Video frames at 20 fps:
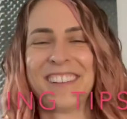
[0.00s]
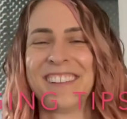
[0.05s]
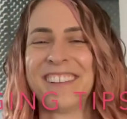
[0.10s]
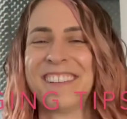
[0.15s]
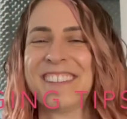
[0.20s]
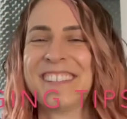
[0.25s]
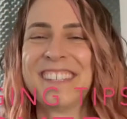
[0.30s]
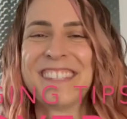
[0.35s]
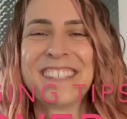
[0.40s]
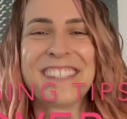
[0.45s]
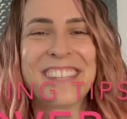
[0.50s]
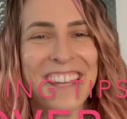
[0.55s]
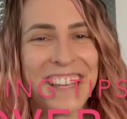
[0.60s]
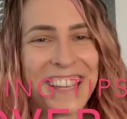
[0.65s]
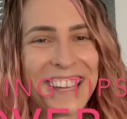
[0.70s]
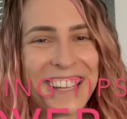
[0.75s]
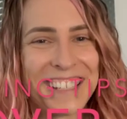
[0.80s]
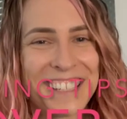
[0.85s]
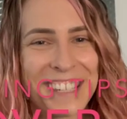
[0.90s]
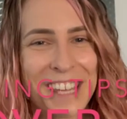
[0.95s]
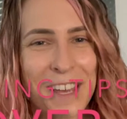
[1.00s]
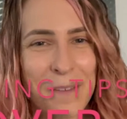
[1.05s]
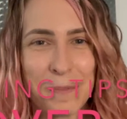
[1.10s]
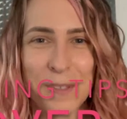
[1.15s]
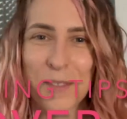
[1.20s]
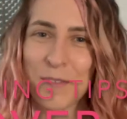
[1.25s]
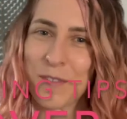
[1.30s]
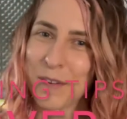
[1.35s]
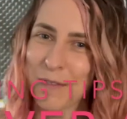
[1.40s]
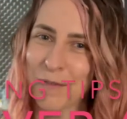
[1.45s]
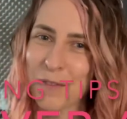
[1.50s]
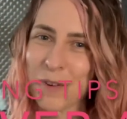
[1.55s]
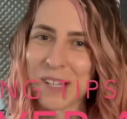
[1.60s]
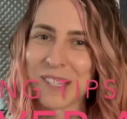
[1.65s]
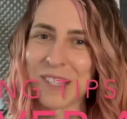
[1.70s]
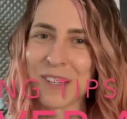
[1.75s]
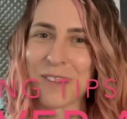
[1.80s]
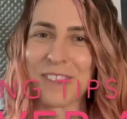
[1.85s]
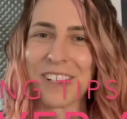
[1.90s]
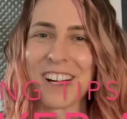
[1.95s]
Singing Tips for
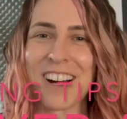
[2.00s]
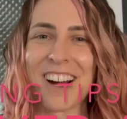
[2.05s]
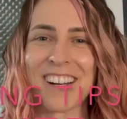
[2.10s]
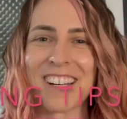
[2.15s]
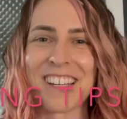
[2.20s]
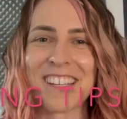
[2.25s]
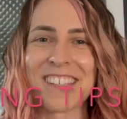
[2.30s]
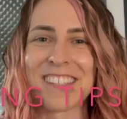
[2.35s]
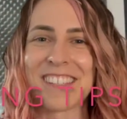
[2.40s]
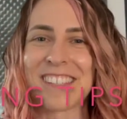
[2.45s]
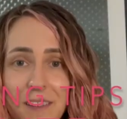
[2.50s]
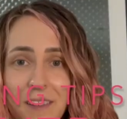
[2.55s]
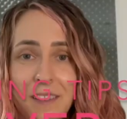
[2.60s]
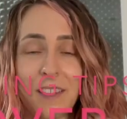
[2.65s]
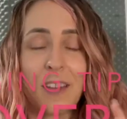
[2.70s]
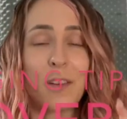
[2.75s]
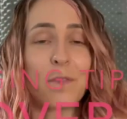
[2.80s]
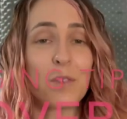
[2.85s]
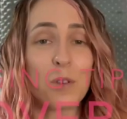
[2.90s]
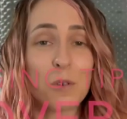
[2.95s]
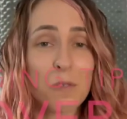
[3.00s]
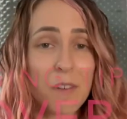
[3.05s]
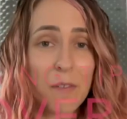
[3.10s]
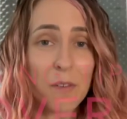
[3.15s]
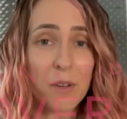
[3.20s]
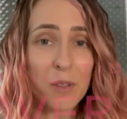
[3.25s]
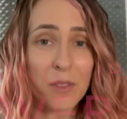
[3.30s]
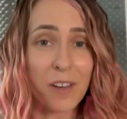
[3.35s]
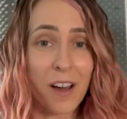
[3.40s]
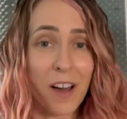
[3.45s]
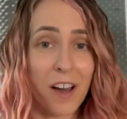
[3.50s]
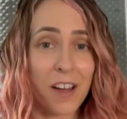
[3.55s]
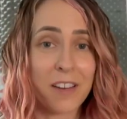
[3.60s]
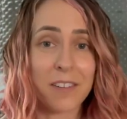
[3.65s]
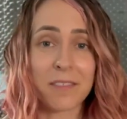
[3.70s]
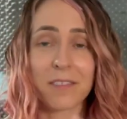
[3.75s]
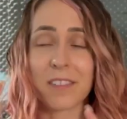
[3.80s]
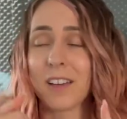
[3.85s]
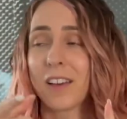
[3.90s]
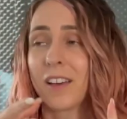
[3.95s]
Voiceover Artists. If you've ever thought,
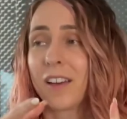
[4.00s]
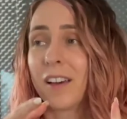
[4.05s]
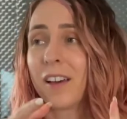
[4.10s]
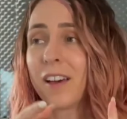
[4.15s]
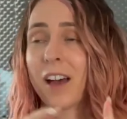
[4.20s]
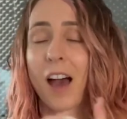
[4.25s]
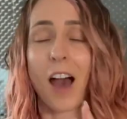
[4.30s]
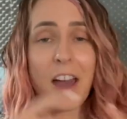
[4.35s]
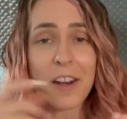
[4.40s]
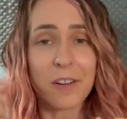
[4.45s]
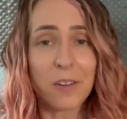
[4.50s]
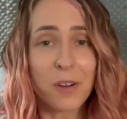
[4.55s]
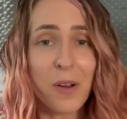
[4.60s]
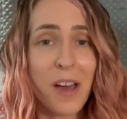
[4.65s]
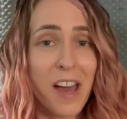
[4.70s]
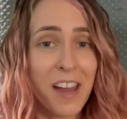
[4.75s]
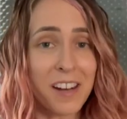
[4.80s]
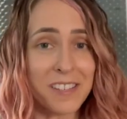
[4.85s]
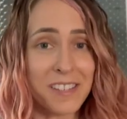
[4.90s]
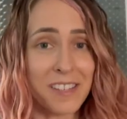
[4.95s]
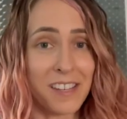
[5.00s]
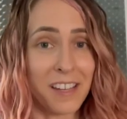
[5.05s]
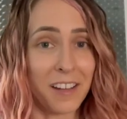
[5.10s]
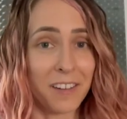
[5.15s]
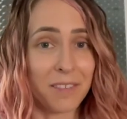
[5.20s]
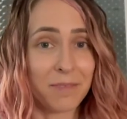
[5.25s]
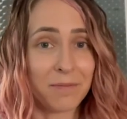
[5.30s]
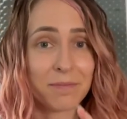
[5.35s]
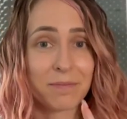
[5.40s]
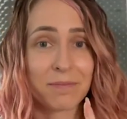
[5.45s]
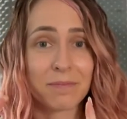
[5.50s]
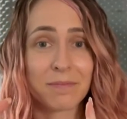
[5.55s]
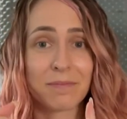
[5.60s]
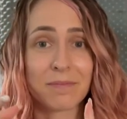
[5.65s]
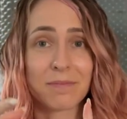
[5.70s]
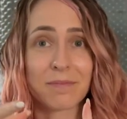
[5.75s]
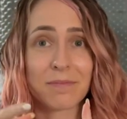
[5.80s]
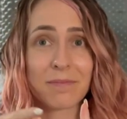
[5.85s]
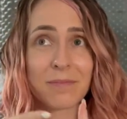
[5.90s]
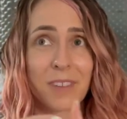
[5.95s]
I don't know how to sing,
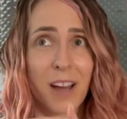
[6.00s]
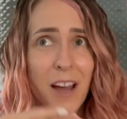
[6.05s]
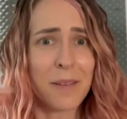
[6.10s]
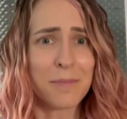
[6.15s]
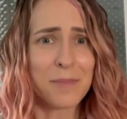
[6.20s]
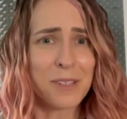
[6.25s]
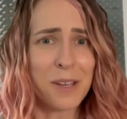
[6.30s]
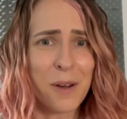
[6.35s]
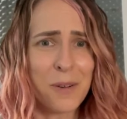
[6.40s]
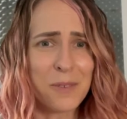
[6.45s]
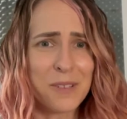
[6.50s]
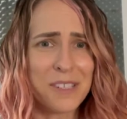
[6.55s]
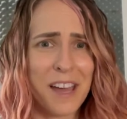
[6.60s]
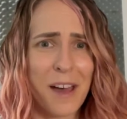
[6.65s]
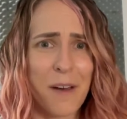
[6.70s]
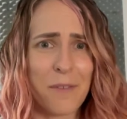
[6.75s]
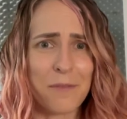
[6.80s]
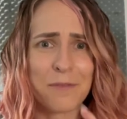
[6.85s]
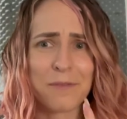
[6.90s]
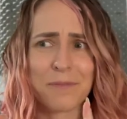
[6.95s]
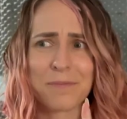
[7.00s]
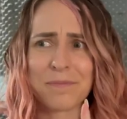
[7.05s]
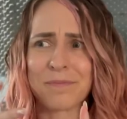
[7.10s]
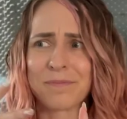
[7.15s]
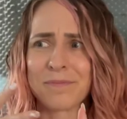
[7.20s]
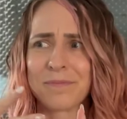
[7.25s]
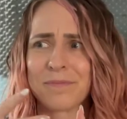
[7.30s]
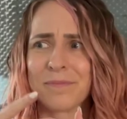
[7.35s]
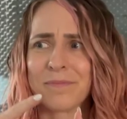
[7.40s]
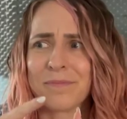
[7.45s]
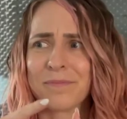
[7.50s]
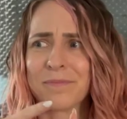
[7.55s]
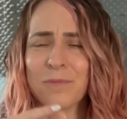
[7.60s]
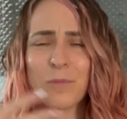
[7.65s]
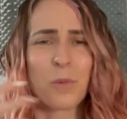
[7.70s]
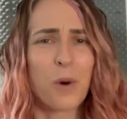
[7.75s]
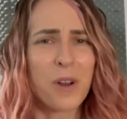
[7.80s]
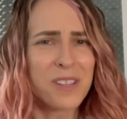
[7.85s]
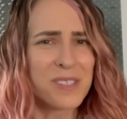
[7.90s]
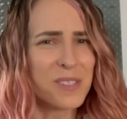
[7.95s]
I'm tone deaf,
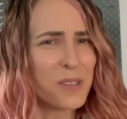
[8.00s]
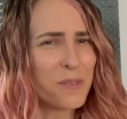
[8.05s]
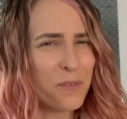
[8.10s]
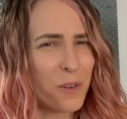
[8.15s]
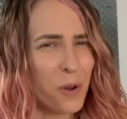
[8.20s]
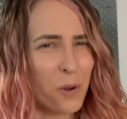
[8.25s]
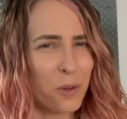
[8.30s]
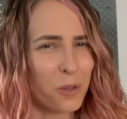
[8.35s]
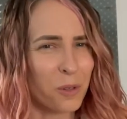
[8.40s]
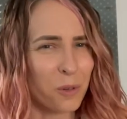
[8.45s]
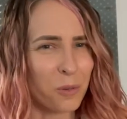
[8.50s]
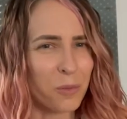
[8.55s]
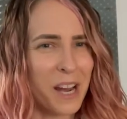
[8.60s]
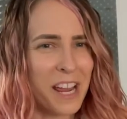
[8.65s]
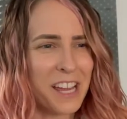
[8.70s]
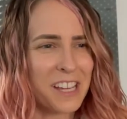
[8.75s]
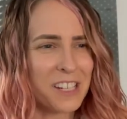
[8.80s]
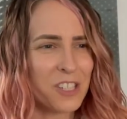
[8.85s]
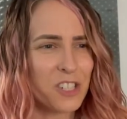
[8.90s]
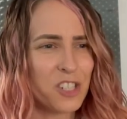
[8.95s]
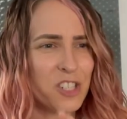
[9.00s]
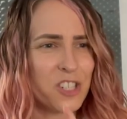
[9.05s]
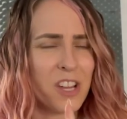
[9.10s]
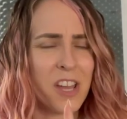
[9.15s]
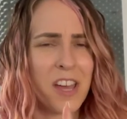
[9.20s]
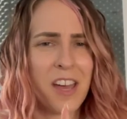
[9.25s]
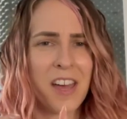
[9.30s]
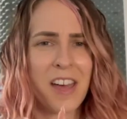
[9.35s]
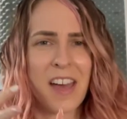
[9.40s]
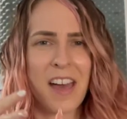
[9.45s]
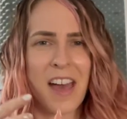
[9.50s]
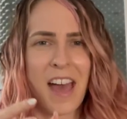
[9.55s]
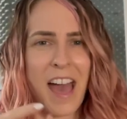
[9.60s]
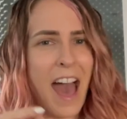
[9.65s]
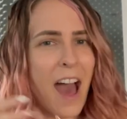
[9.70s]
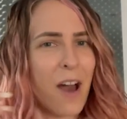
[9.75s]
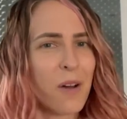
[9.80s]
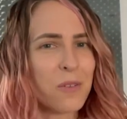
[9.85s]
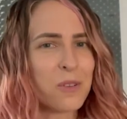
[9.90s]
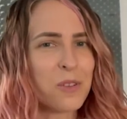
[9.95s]
what is a vocal range?
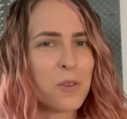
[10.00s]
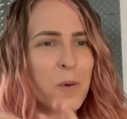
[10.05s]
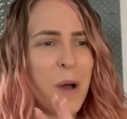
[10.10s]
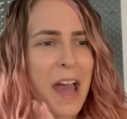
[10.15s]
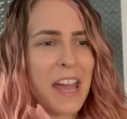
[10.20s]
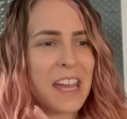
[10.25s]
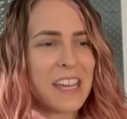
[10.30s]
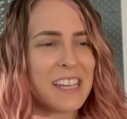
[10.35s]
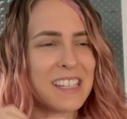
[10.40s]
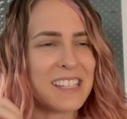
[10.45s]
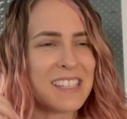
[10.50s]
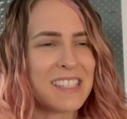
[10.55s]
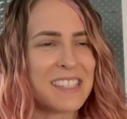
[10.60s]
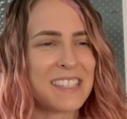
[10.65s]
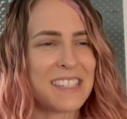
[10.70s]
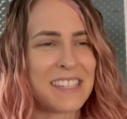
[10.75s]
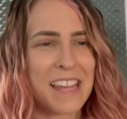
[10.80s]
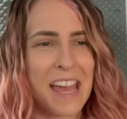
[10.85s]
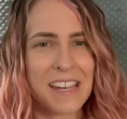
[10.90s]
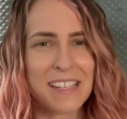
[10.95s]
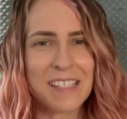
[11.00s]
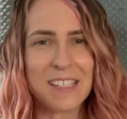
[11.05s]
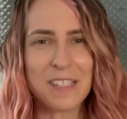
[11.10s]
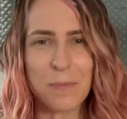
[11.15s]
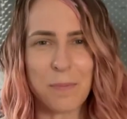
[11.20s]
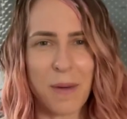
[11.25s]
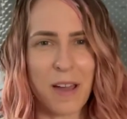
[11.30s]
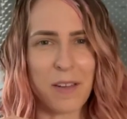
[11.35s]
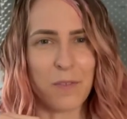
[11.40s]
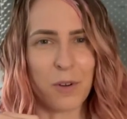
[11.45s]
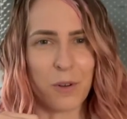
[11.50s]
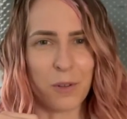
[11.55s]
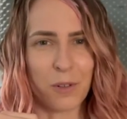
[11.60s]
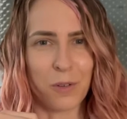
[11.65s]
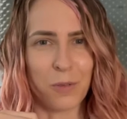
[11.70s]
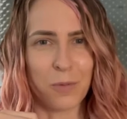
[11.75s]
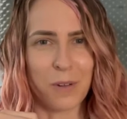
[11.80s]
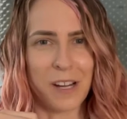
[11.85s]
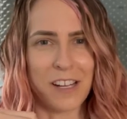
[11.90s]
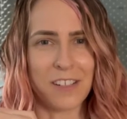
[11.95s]
How do I extend my
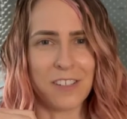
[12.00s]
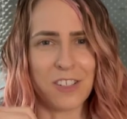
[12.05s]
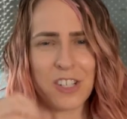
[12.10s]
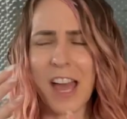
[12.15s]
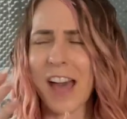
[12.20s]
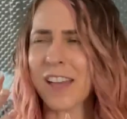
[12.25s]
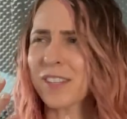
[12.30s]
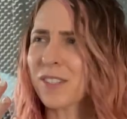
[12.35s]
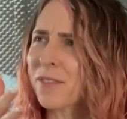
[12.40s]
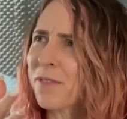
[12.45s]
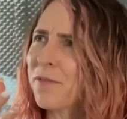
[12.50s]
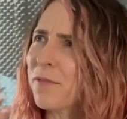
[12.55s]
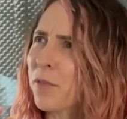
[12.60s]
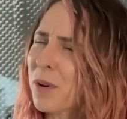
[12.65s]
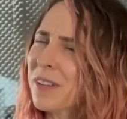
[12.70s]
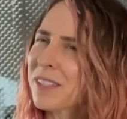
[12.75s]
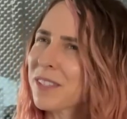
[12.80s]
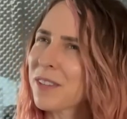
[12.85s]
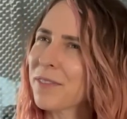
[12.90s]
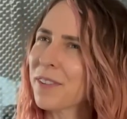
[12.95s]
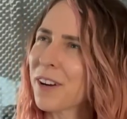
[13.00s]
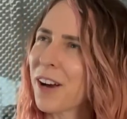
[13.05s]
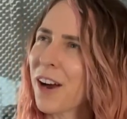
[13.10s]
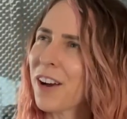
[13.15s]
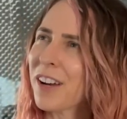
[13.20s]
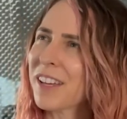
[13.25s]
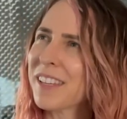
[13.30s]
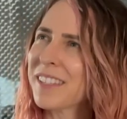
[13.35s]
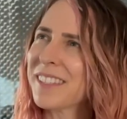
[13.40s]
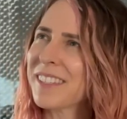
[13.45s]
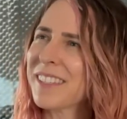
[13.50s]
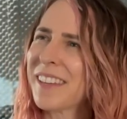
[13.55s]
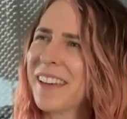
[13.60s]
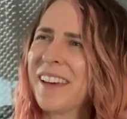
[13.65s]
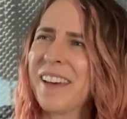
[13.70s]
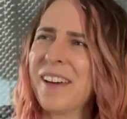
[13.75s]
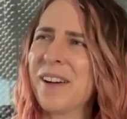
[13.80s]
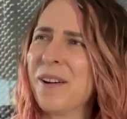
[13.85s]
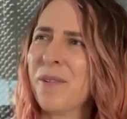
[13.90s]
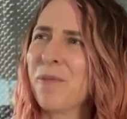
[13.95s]
vocal range? As a voiceover artist,
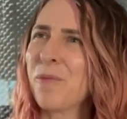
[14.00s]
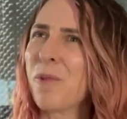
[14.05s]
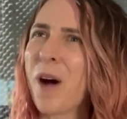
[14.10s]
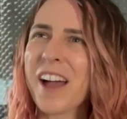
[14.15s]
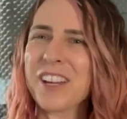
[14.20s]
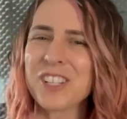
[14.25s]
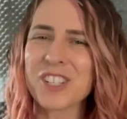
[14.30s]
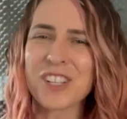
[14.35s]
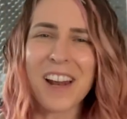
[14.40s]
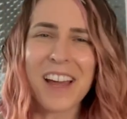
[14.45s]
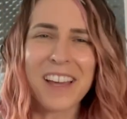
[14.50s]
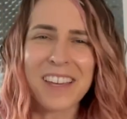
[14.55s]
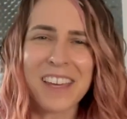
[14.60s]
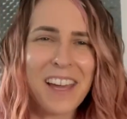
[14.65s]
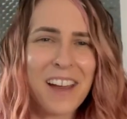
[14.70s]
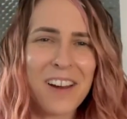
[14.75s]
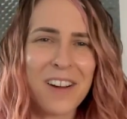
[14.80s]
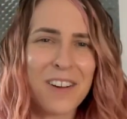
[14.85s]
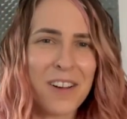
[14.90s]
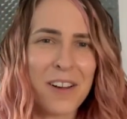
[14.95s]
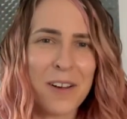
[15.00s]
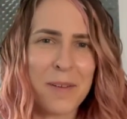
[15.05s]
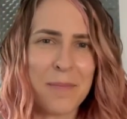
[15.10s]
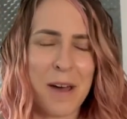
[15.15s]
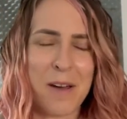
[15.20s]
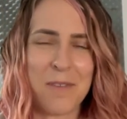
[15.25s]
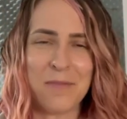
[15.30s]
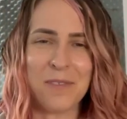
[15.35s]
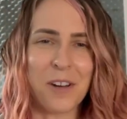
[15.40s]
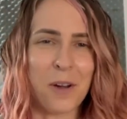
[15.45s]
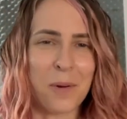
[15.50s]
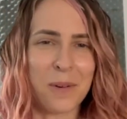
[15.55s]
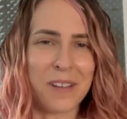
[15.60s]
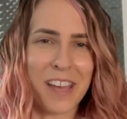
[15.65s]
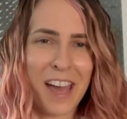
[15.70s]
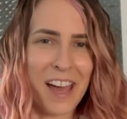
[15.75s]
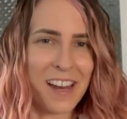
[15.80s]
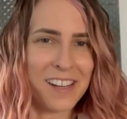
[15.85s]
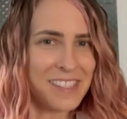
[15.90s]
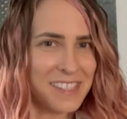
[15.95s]
why should I care about knowing
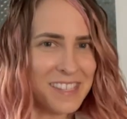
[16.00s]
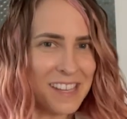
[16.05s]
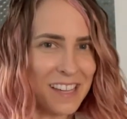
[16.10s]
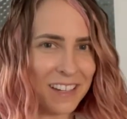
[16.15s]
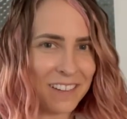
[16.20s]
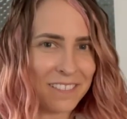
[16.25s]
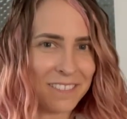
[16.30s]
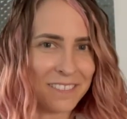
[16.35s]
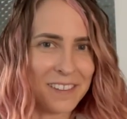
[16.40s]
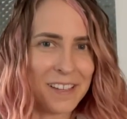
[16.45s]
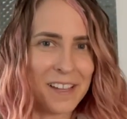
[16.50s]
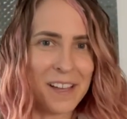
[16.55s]
how to sing?